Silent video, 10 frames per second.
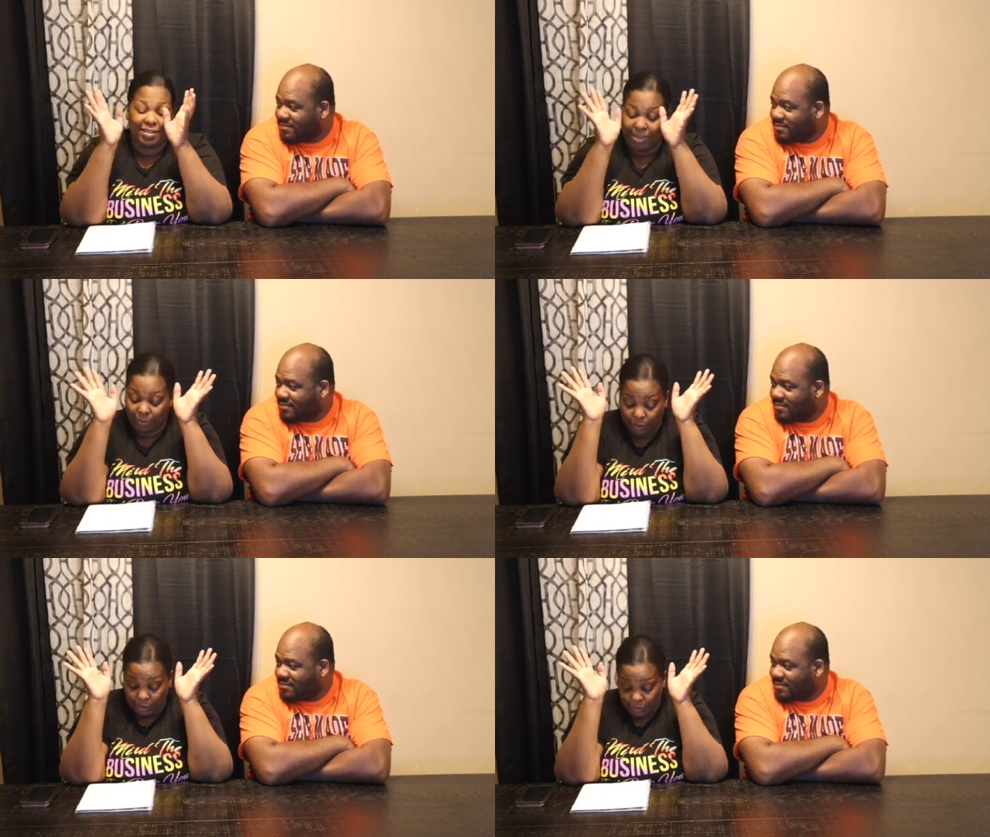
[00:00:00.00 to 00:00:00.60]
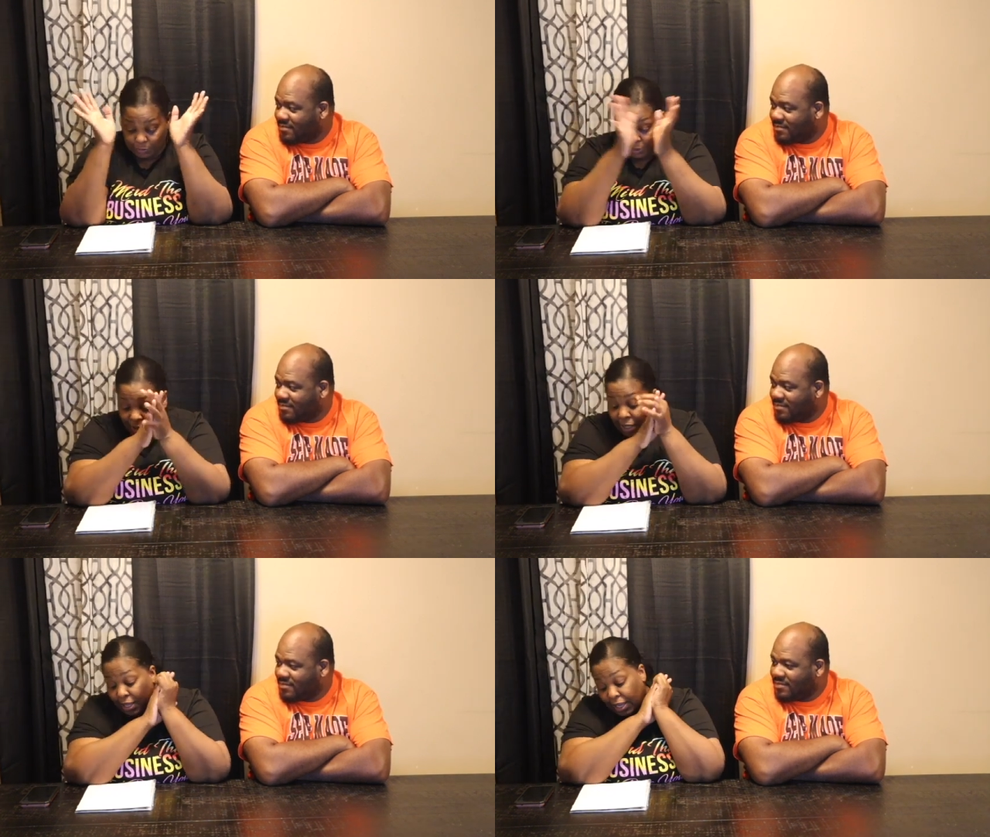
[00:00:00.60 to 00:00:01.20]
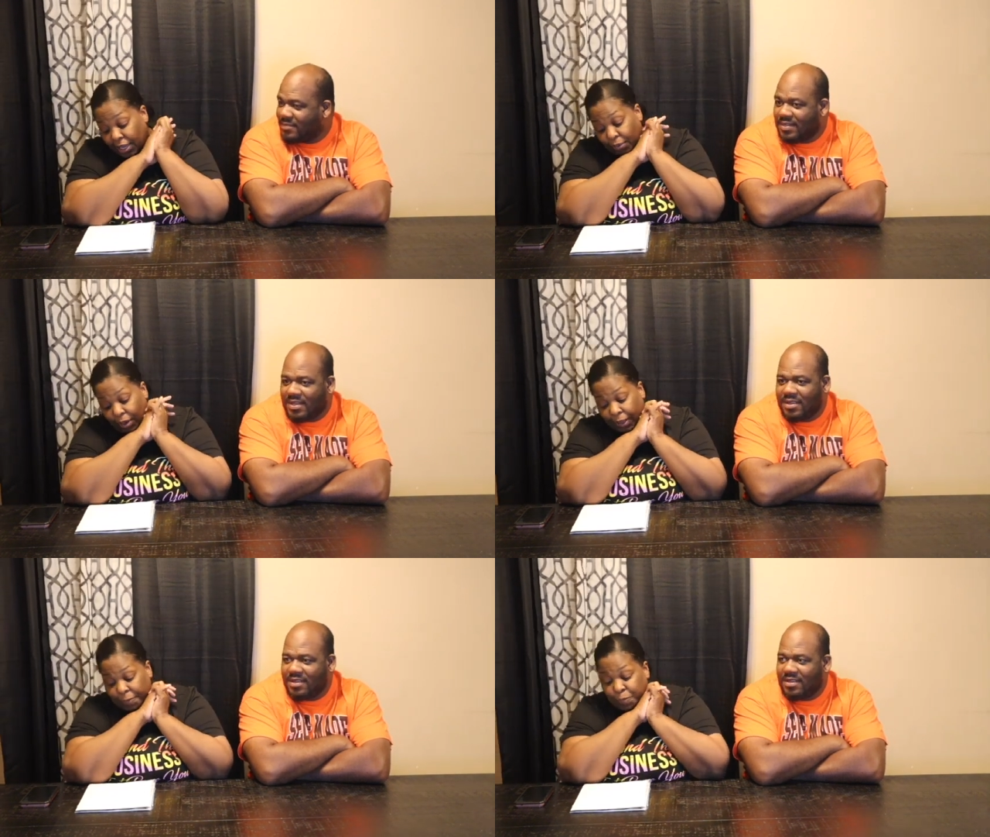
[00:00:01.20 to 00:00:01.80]
Speaker 1: That boy's stupid.
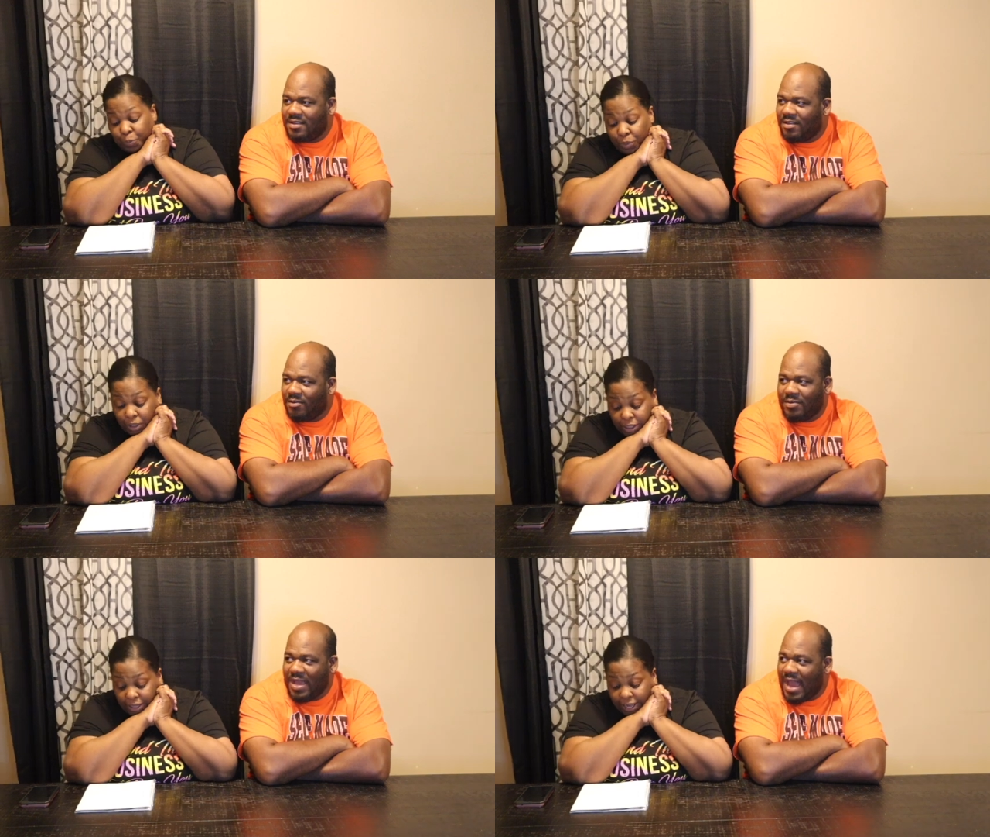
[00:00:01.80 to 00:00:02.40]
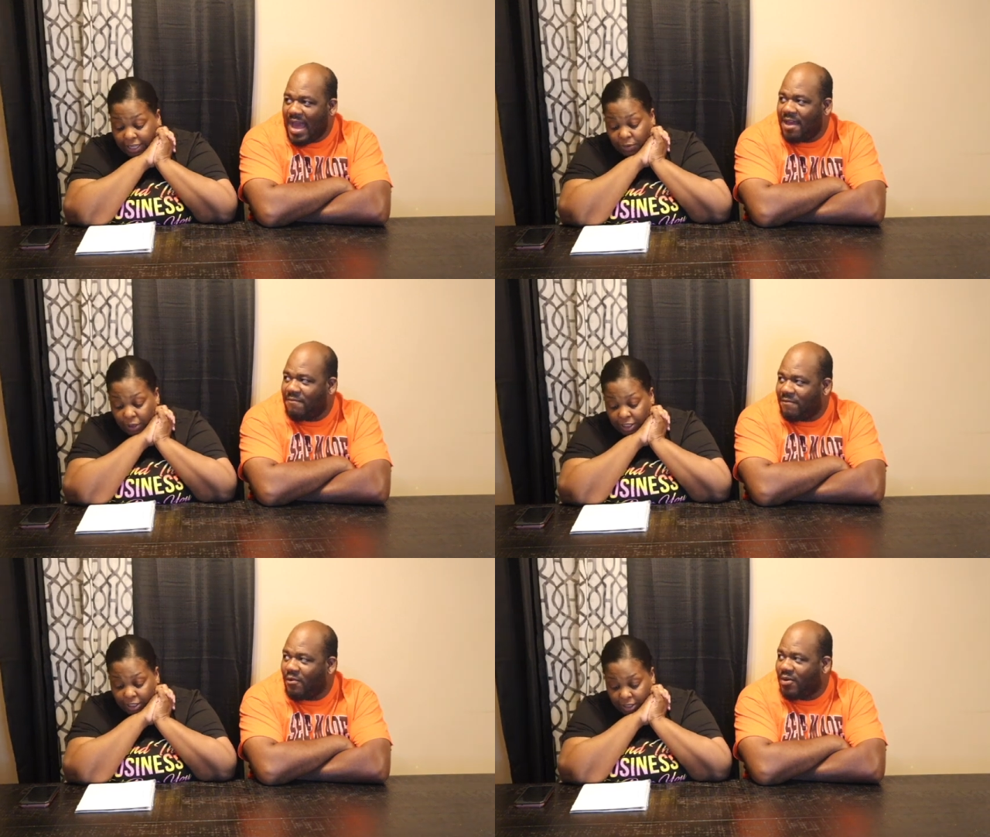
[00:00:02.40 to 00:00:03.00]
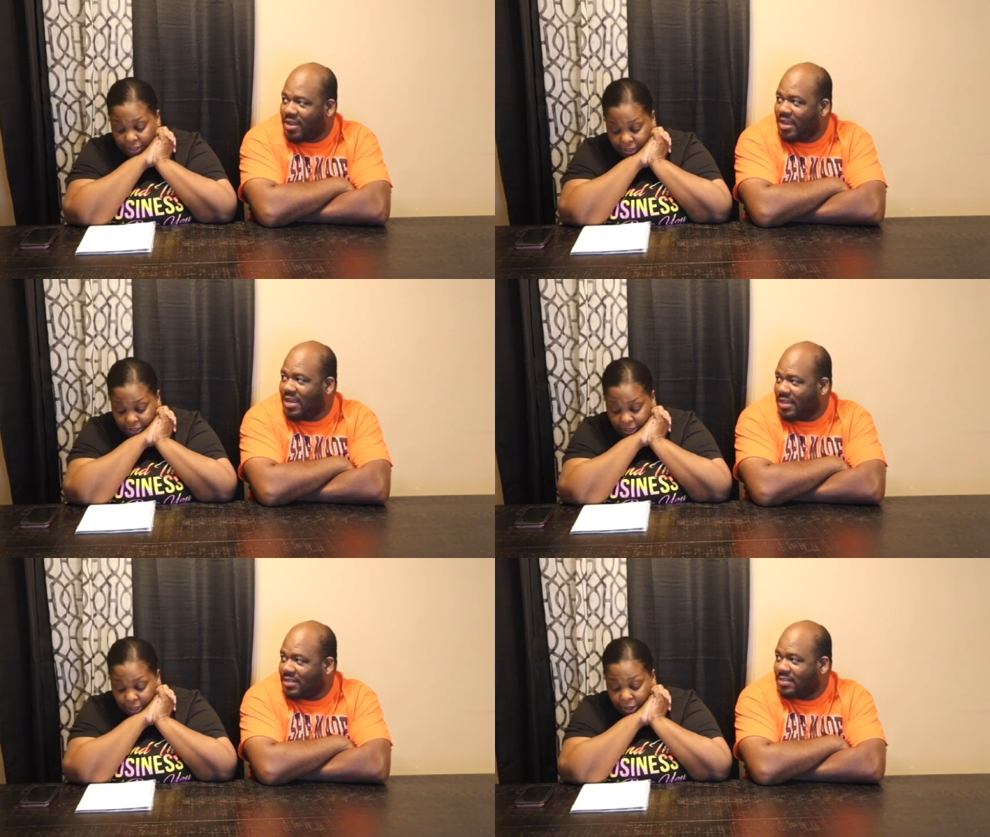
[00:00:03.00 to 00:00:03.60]
Anyway,
Speaker 2: the next question. 4
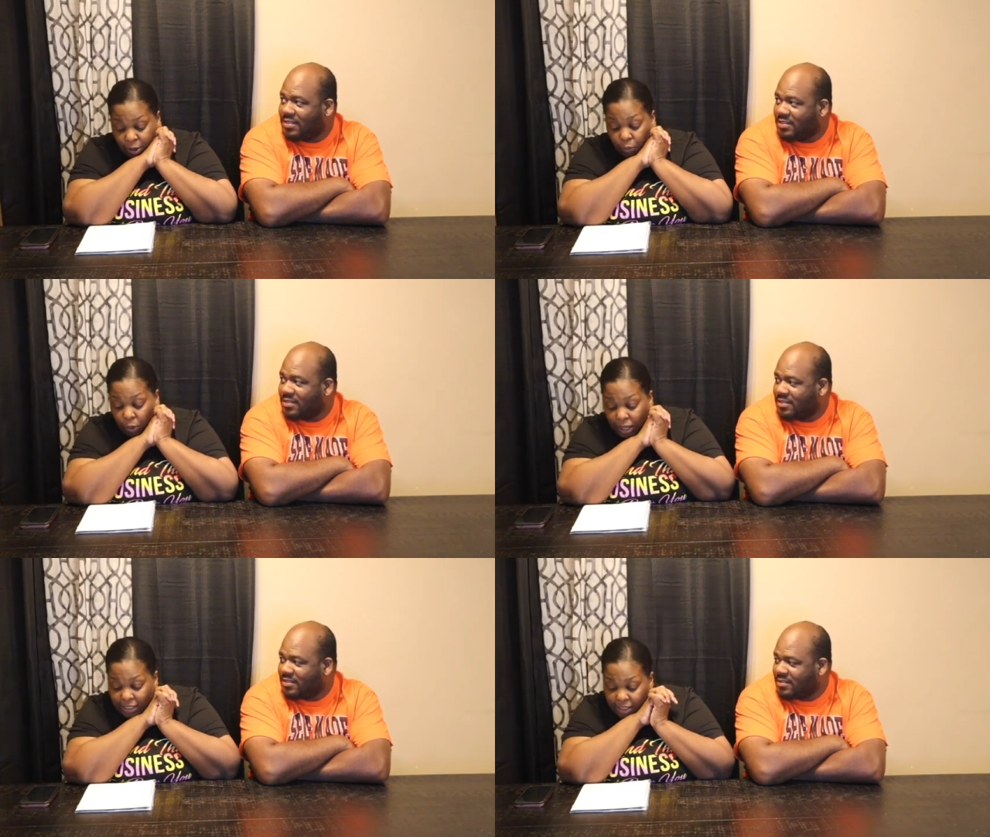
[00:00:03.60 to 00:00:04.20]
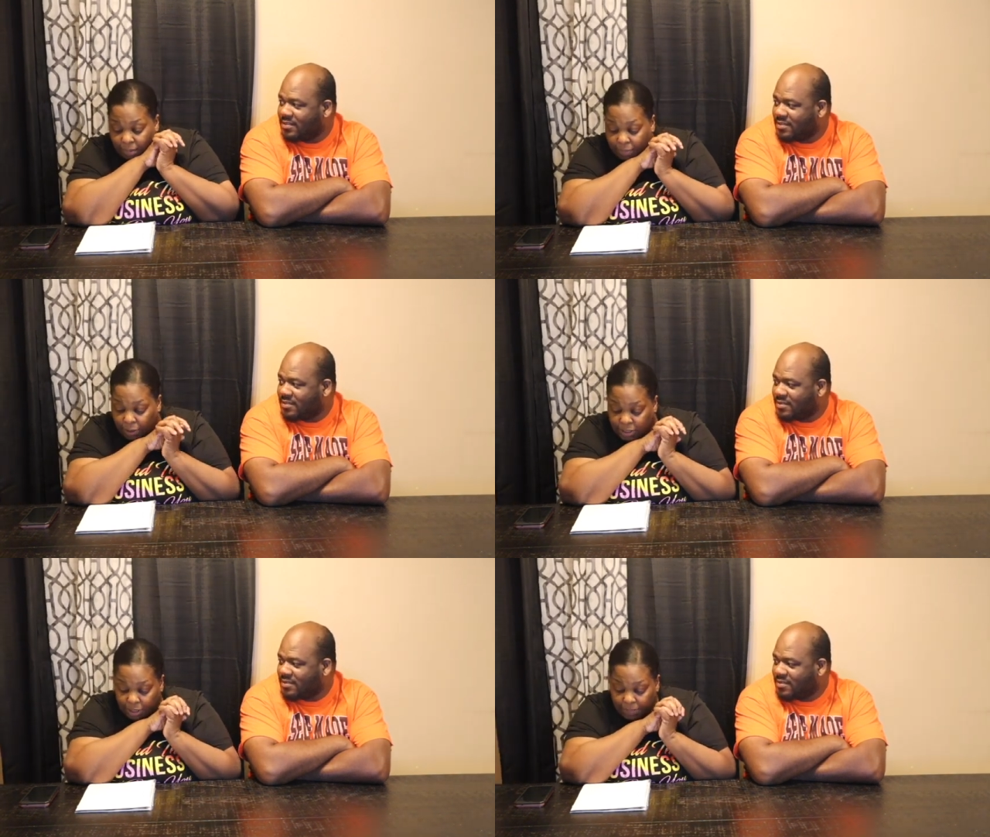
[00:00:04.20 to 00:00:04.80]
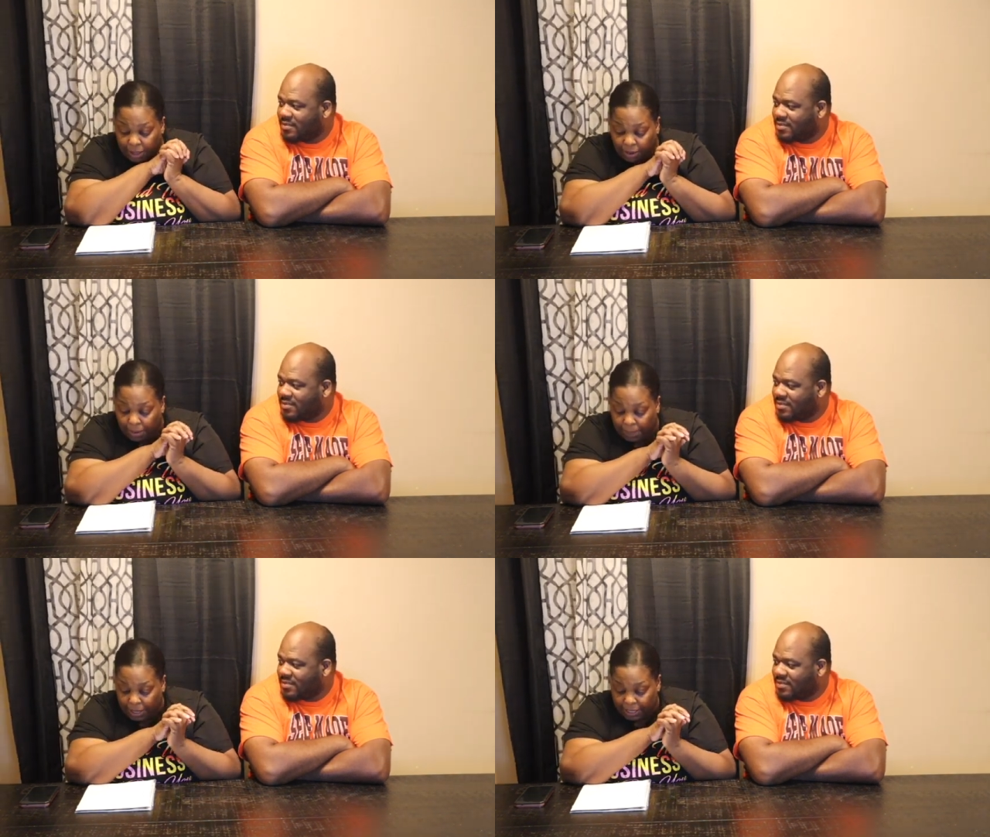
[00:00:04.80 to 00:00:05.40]
kids.
Speaker 1: What's the most amount of
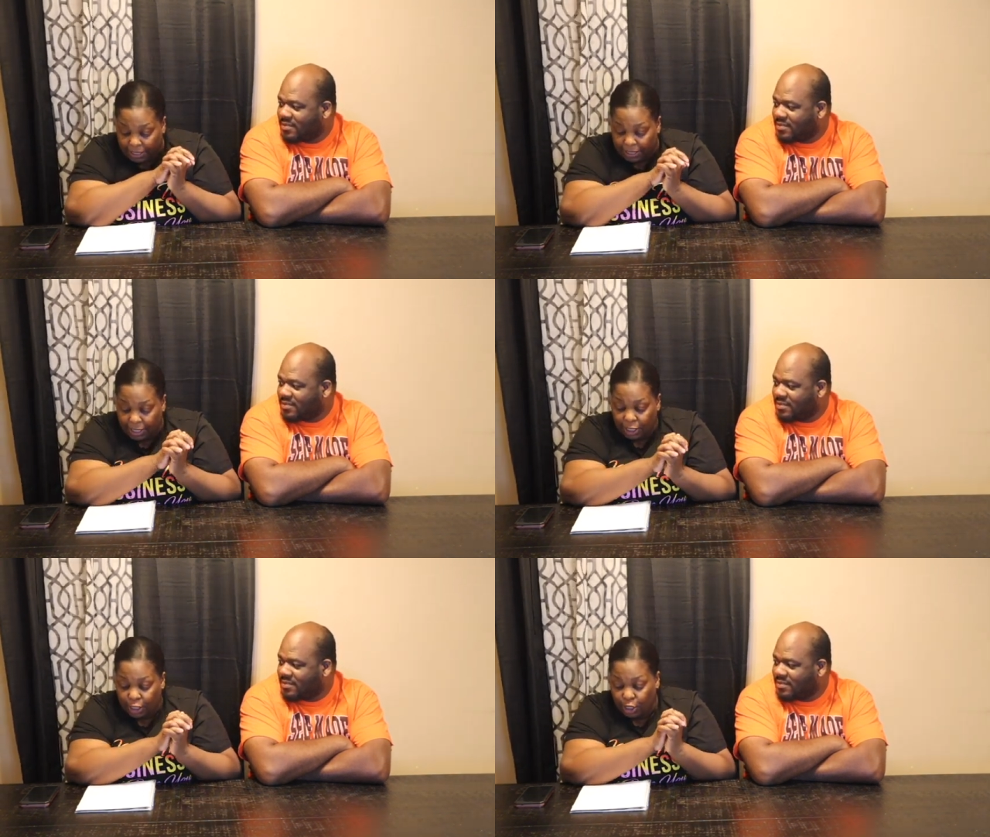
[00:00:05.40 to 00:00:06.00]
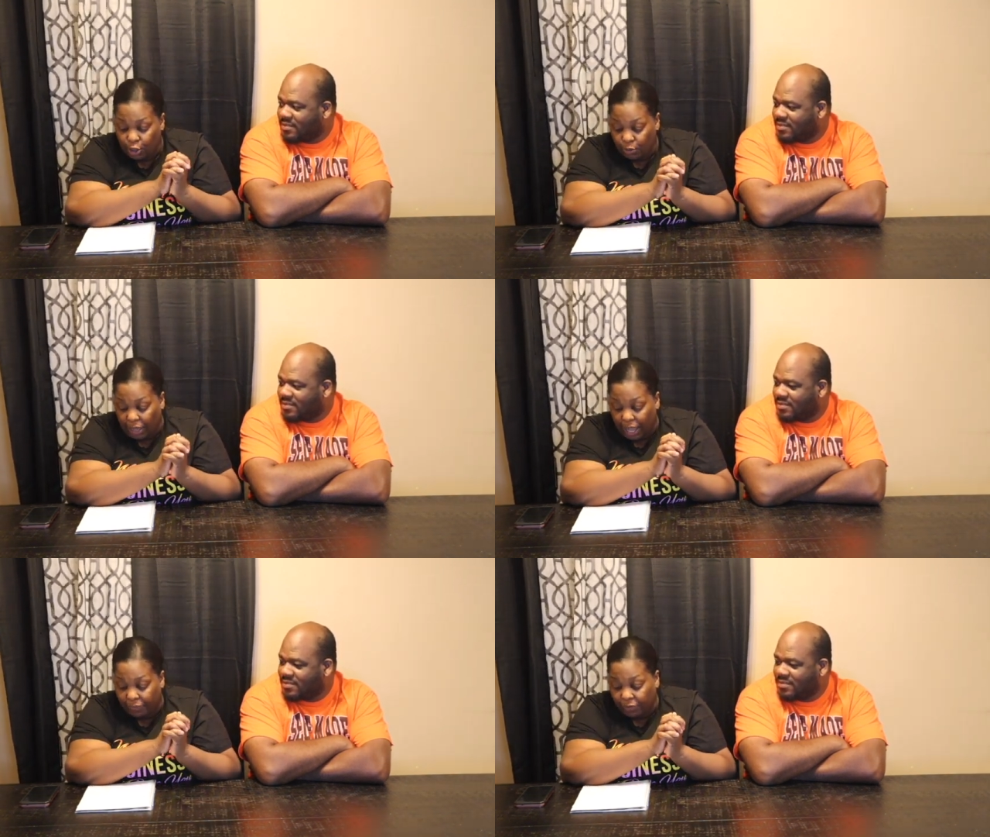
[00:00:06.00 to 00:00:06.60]
money you got